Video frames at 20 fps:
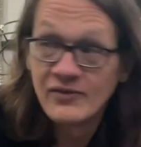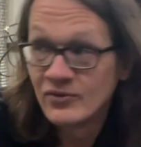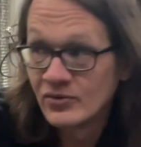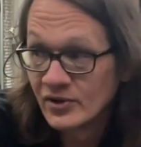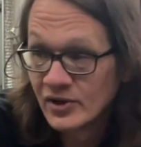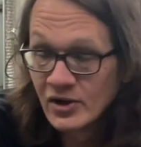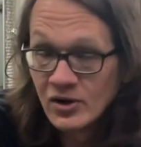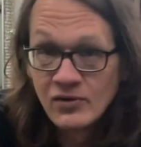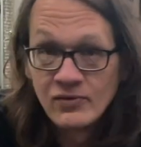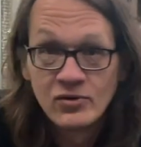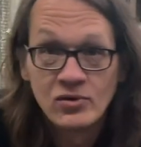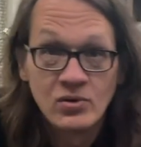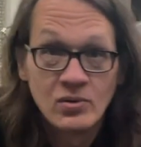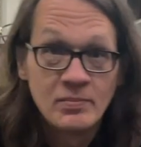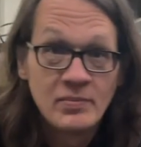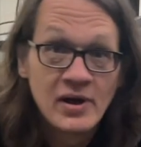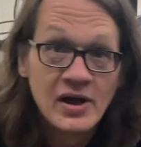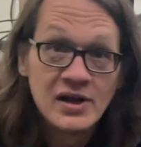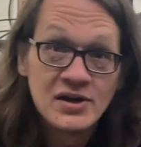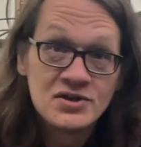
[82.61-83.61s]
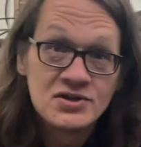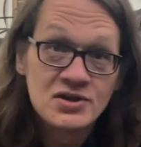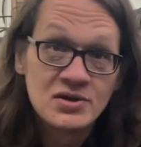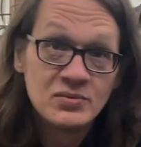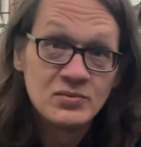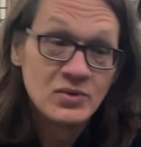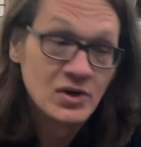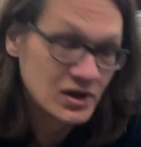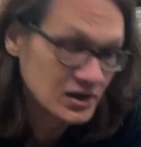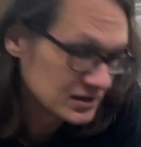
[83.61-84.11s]
We'll get over to a bench
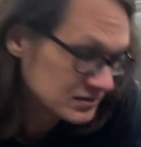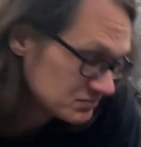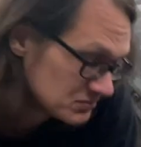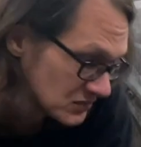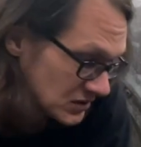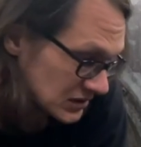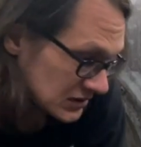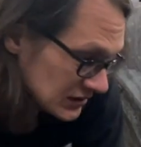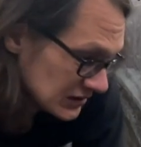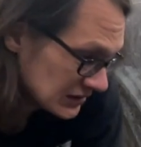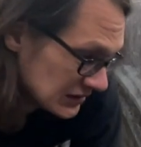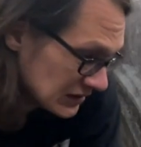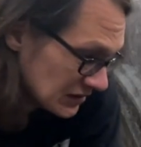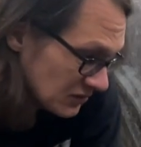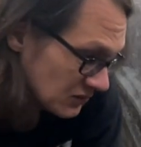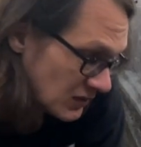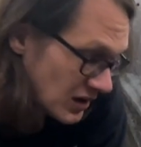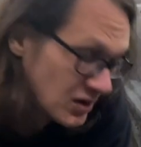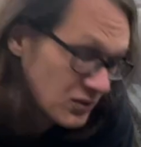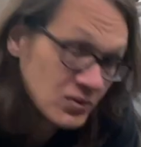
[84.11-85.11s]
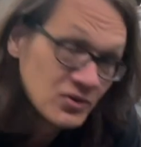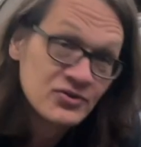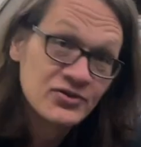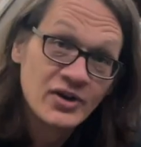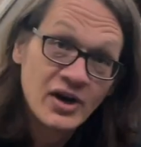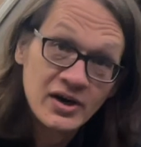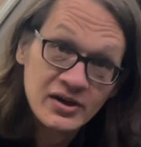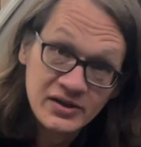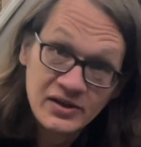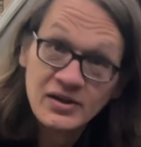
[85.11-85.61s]
and well, we'll
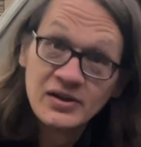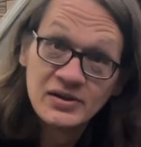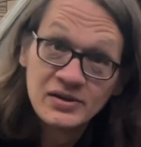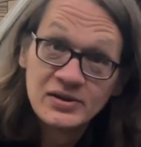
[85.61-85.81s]
start